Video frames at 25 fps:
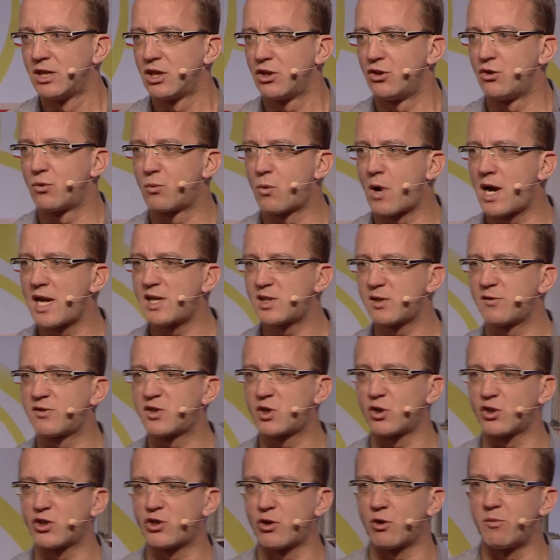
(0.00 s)
the rise of
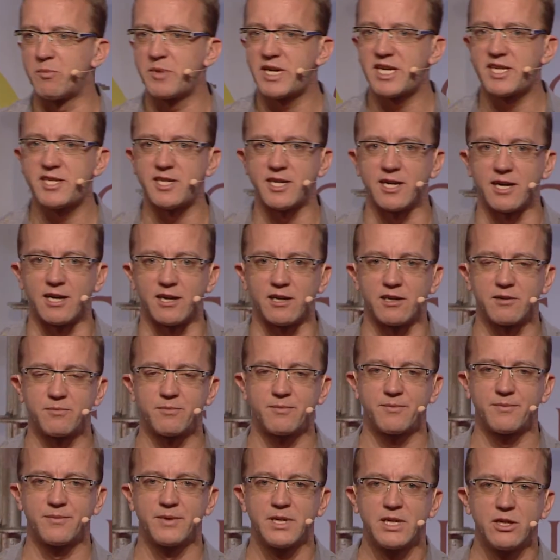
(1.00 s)
social media,
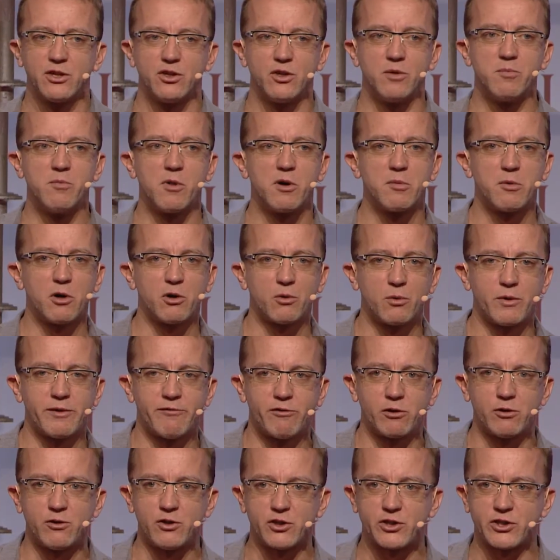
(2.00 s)
the mobile
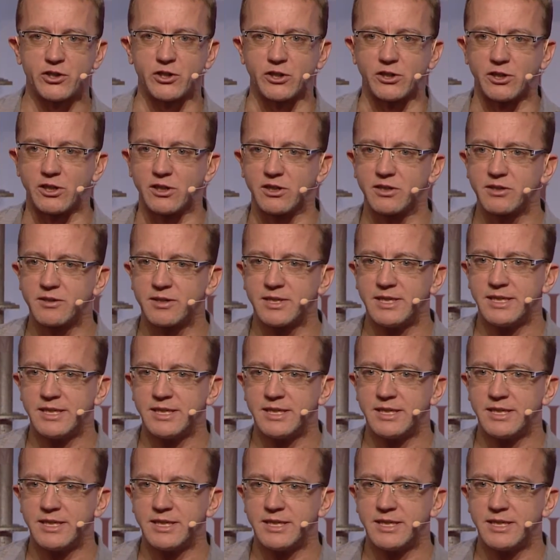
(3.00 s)
revolution,